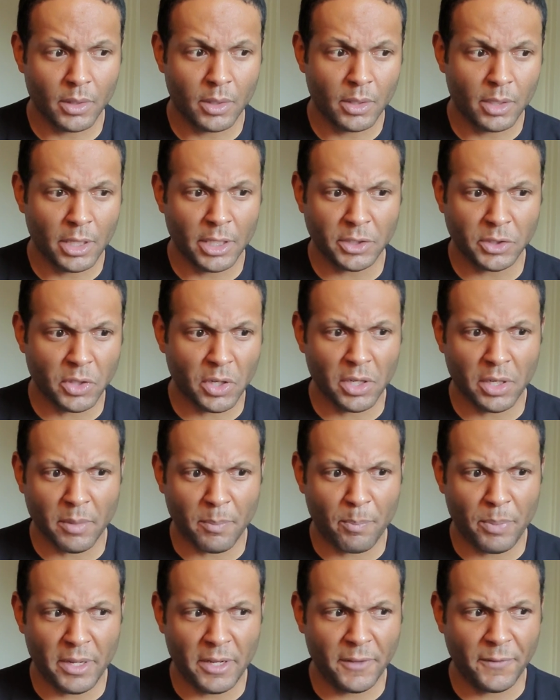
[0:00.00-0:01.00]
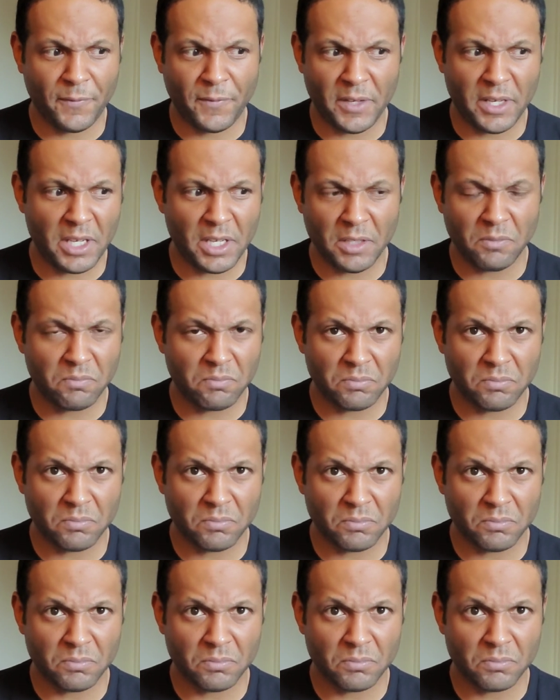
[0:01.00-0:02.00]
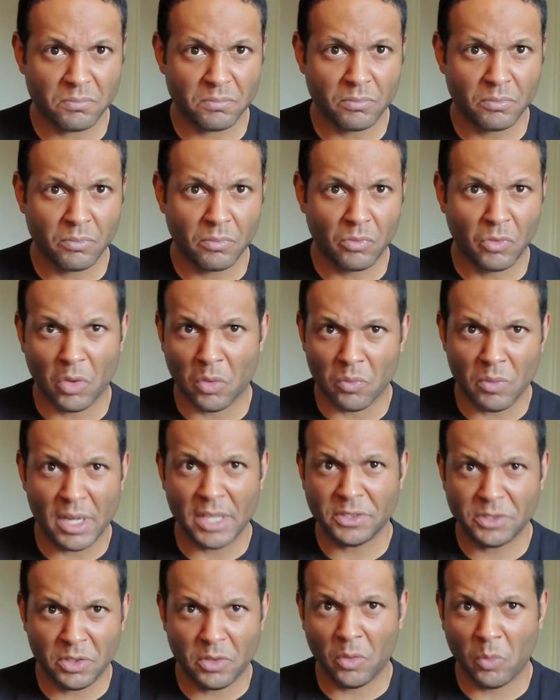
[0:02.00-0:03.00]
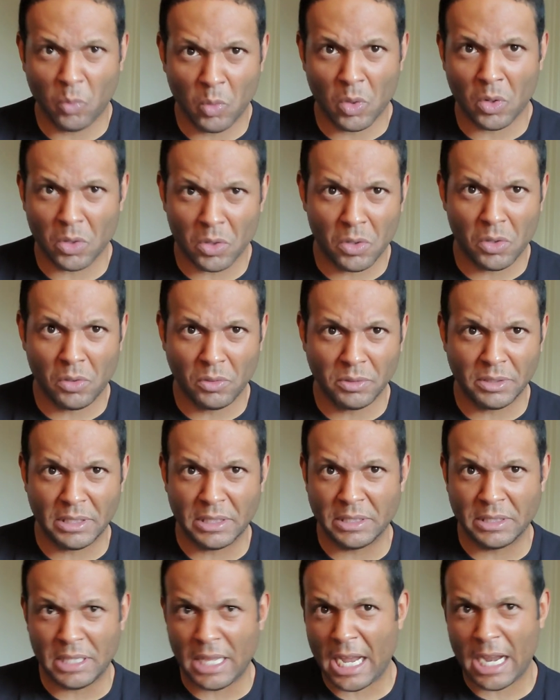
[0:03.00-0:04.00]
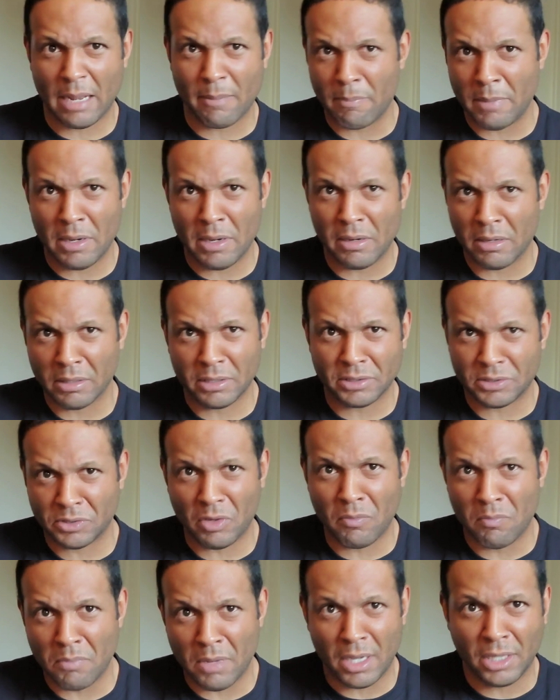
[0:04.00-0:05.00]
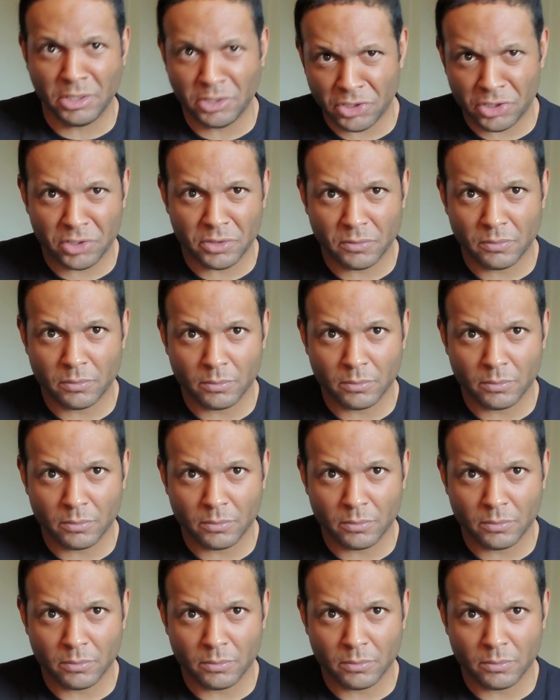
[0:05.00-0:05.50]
is going to benefit the rest of the world and not America so much.